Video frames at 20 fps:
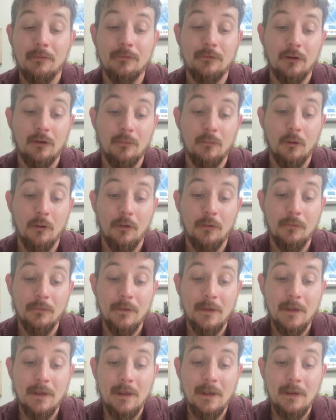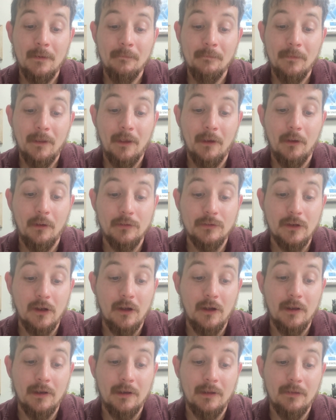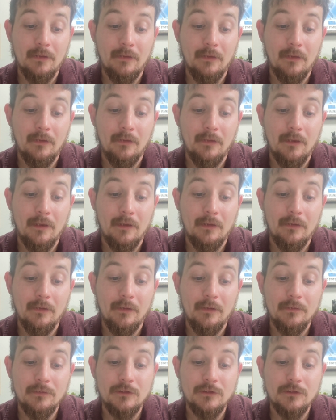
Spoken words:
of turmoil. It goes on and says this: